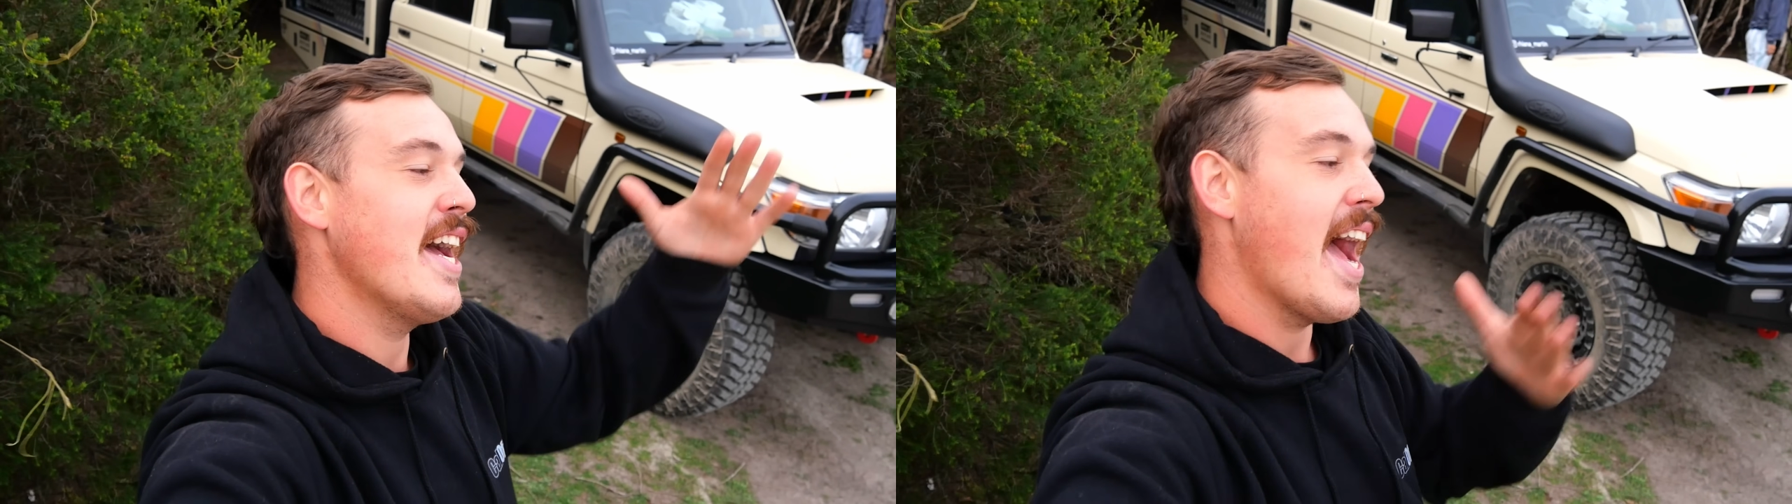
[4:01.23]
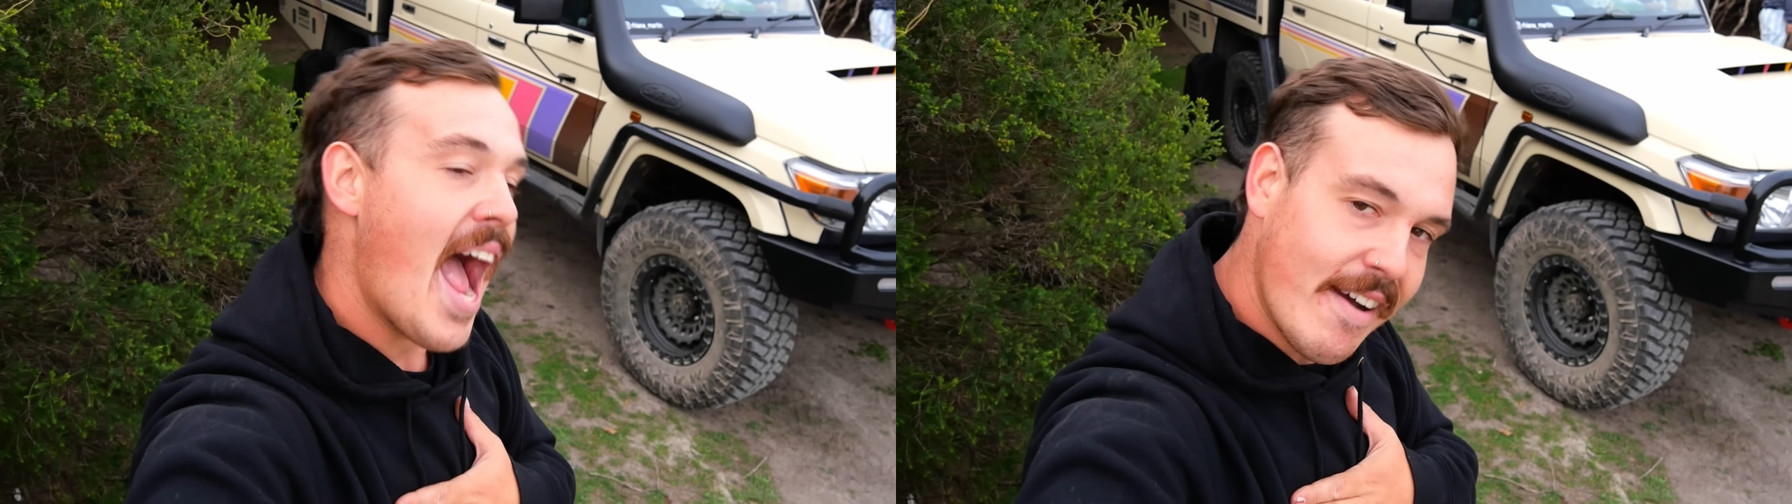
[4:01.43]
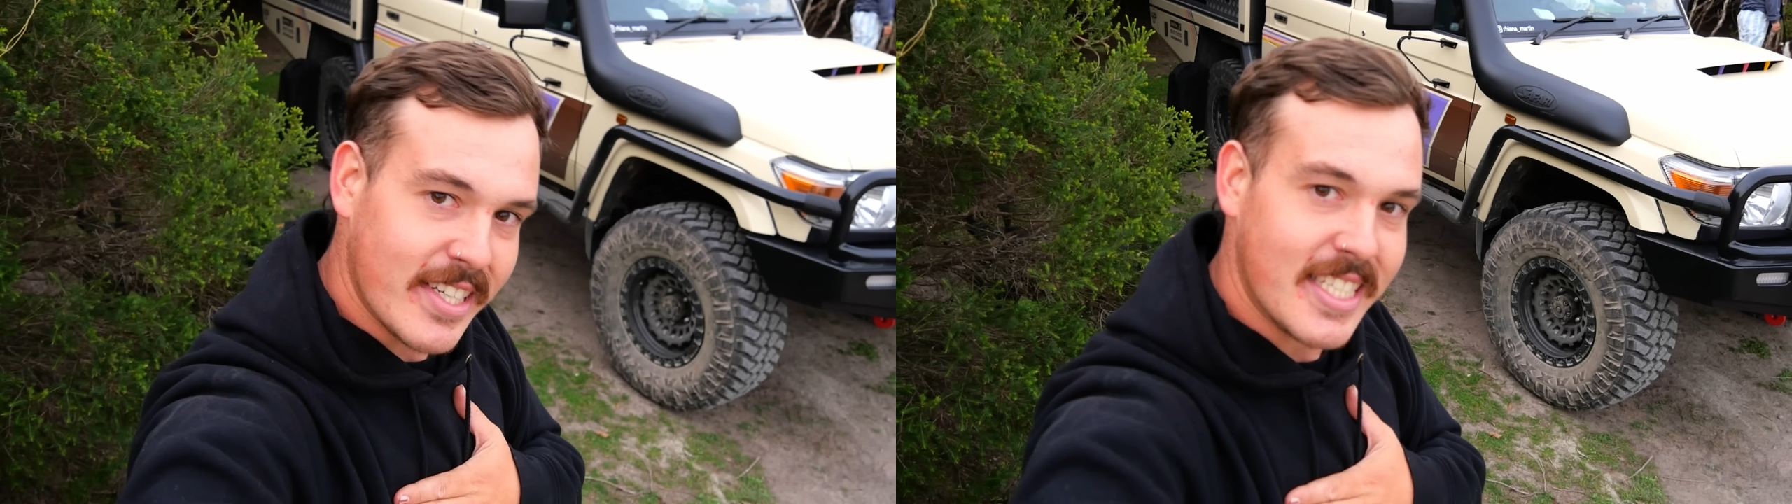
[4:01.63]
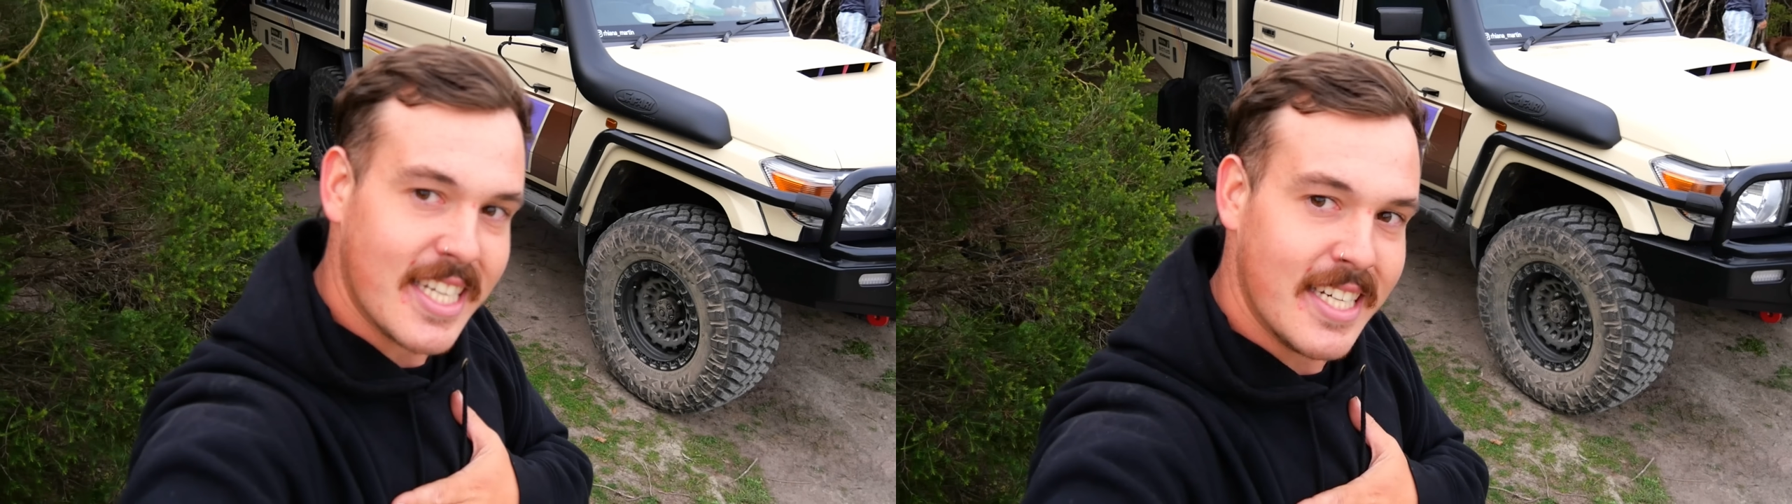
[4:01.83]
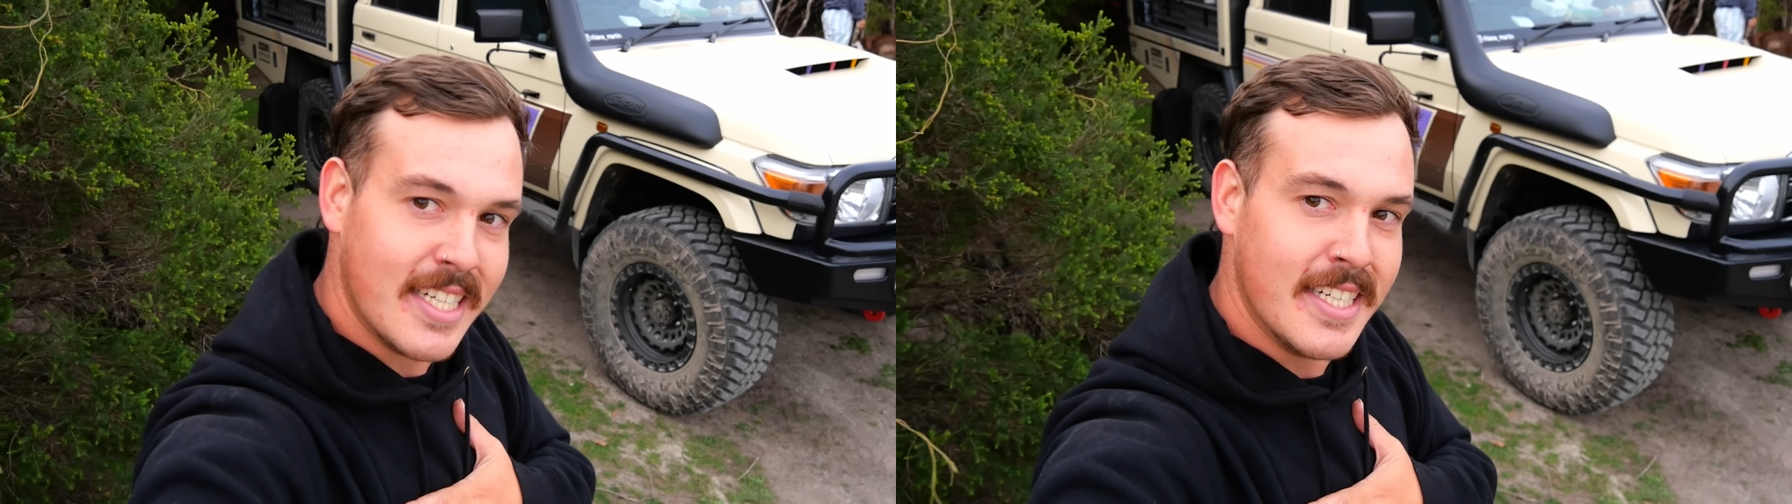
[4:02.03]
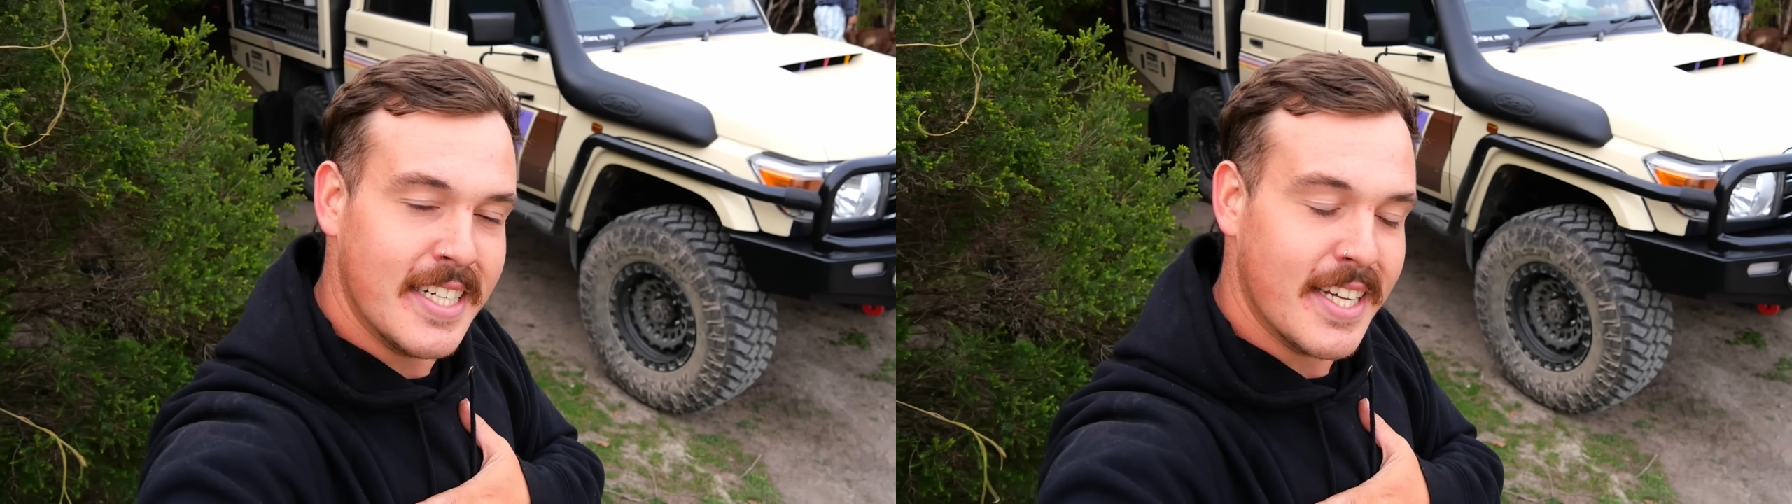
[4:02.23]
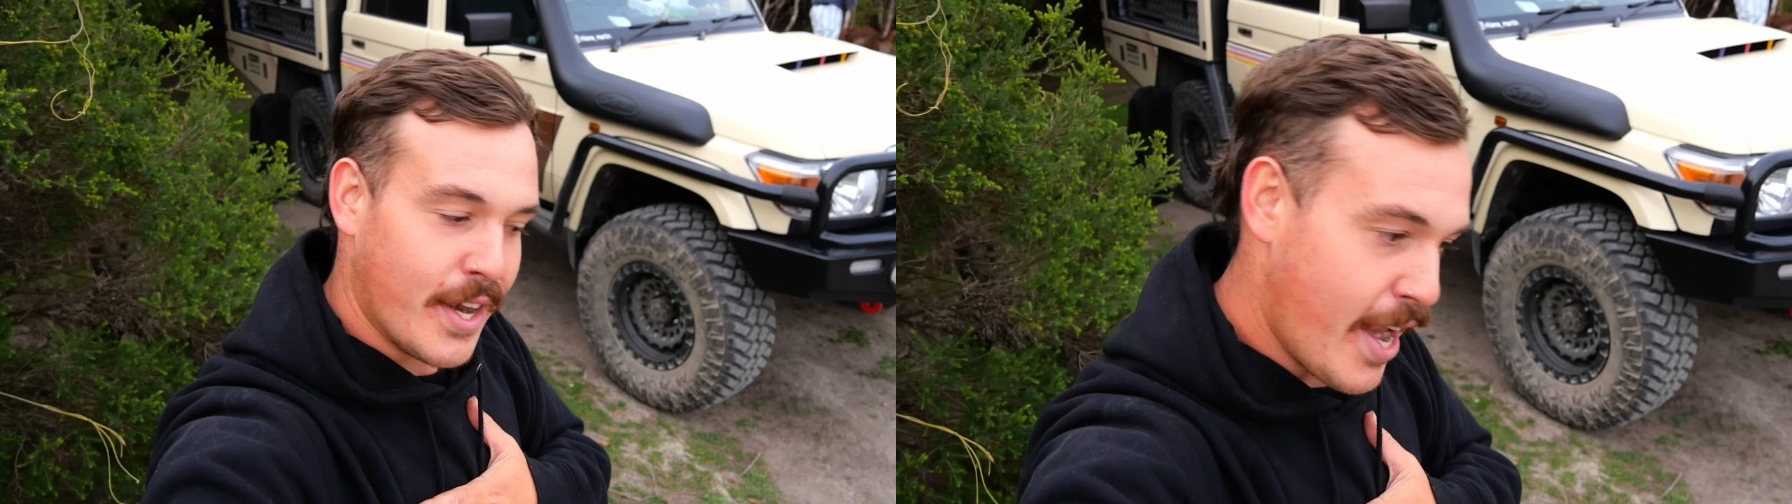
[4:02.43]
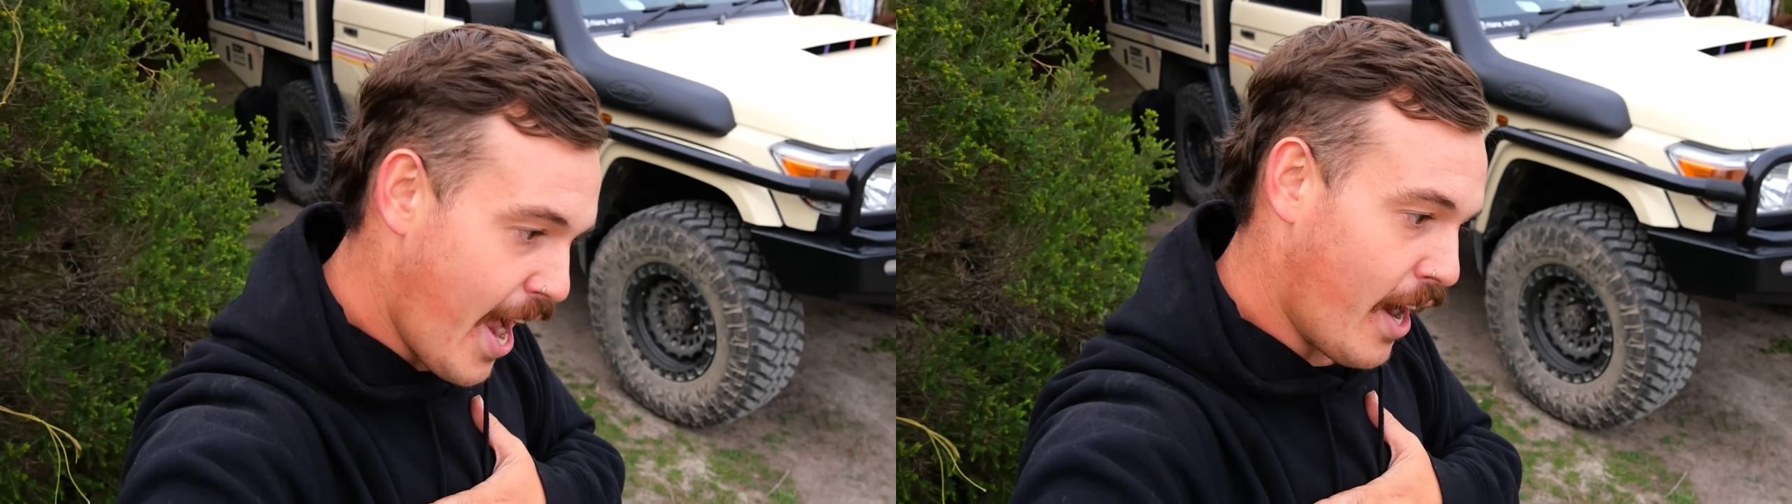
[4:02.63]
haven't.
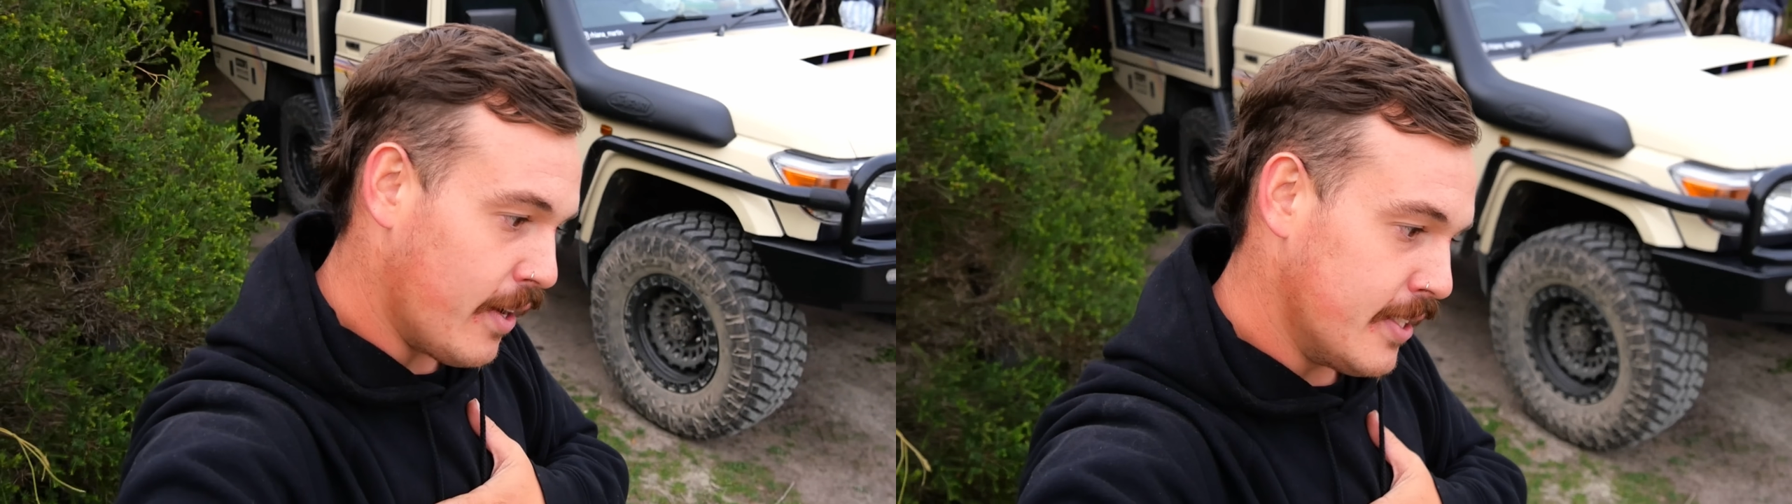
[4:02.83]
Now,